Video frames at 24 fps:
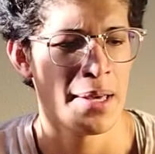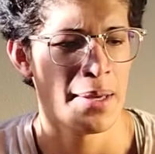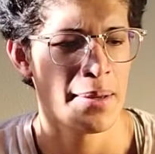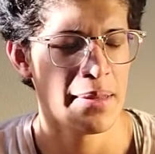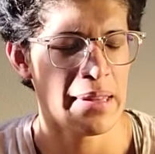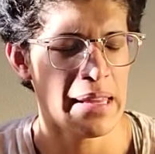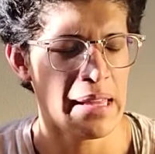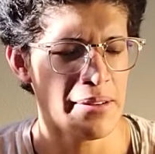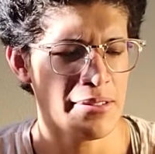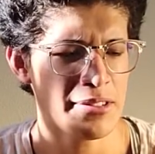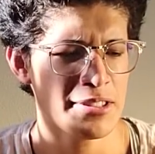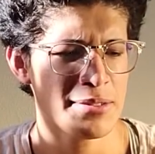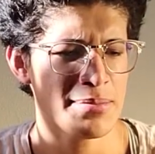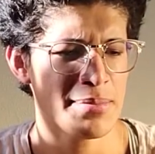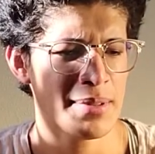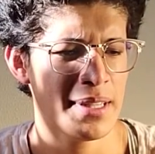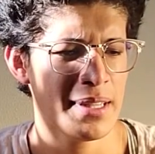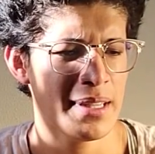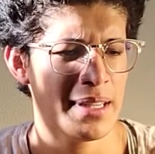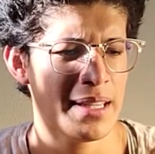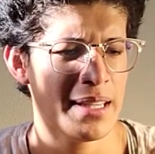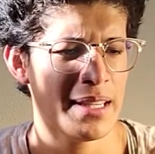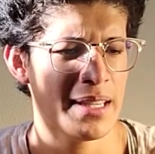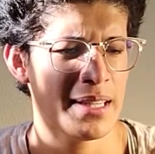That was
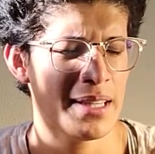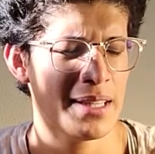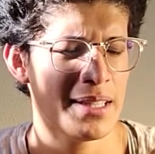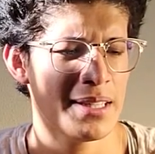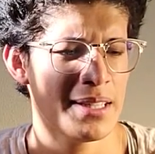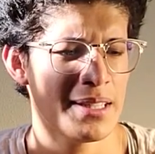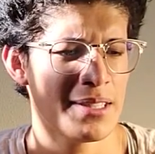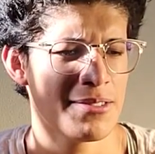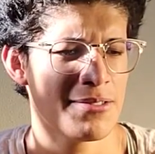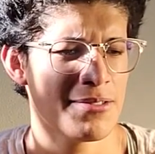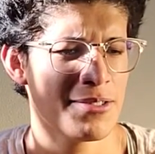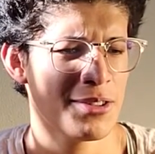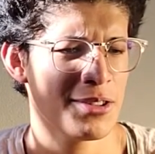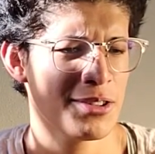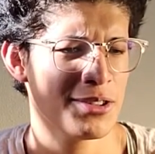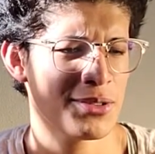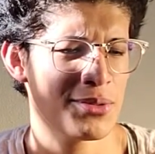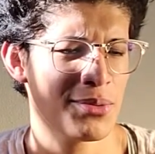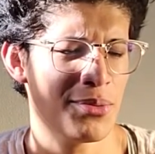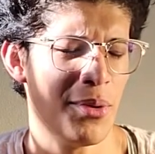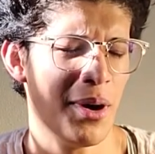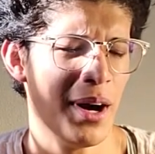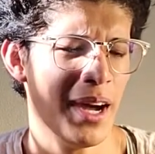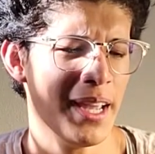my first
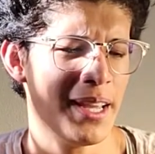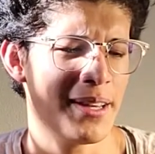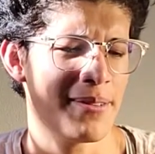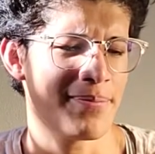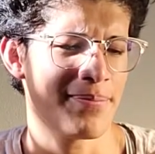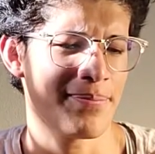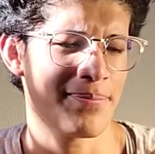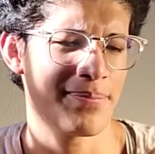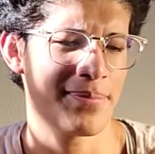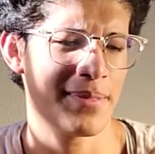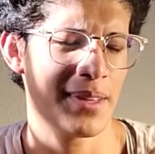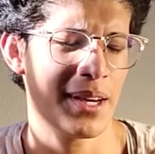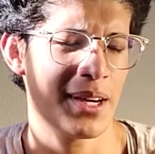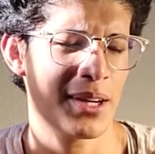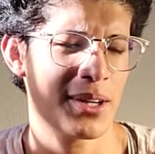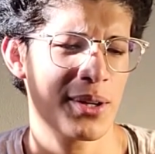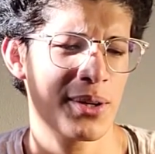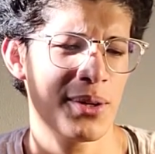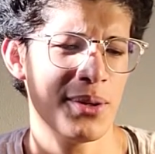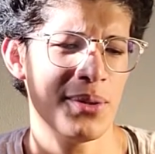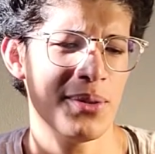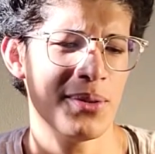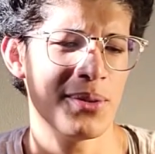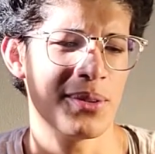wine on
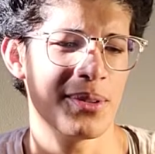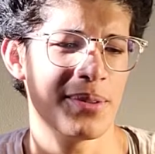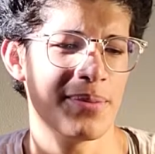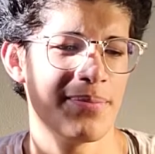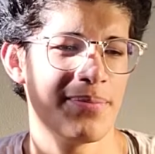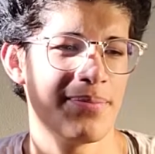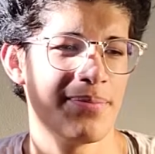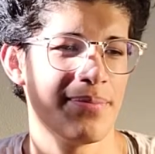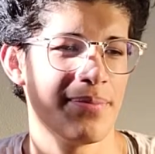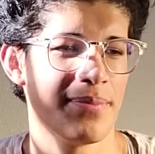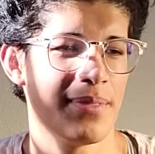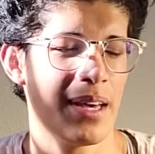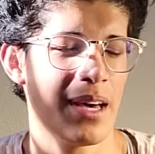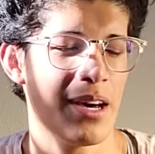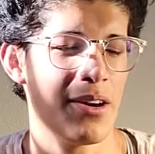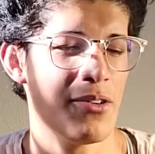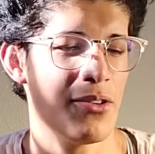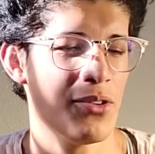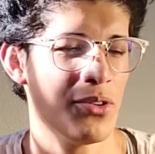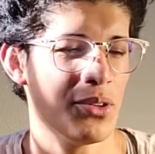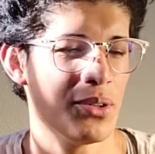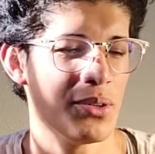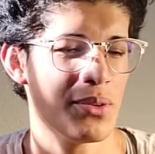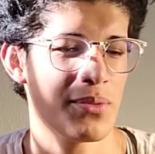Kold.
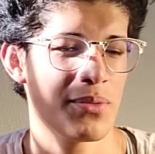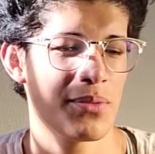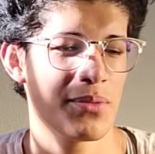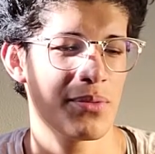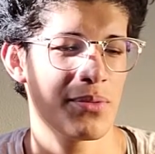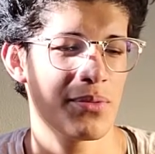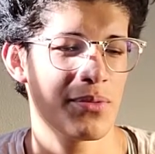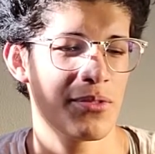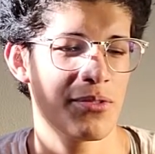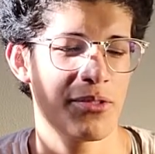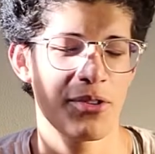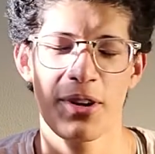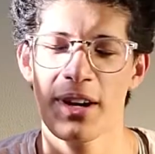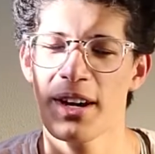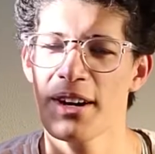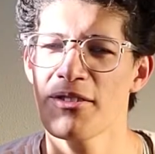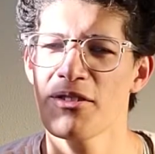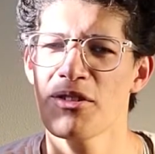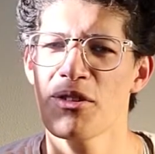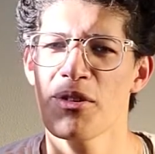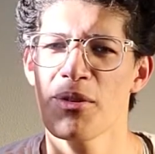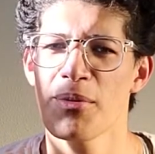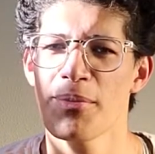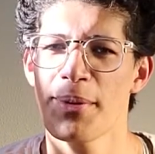I'll
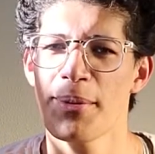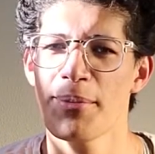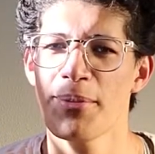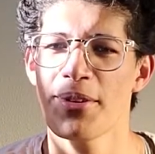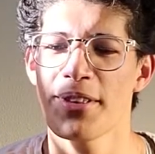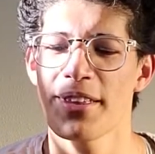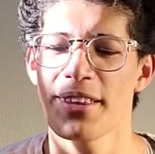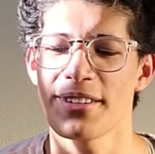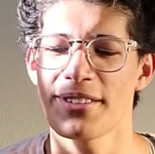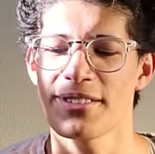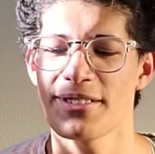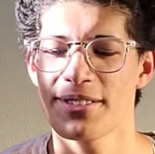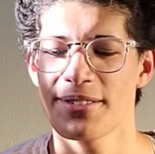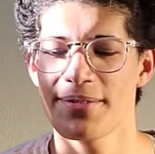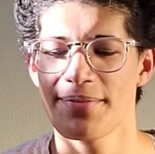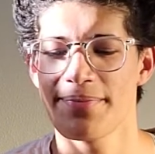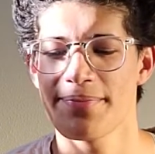forever remember this.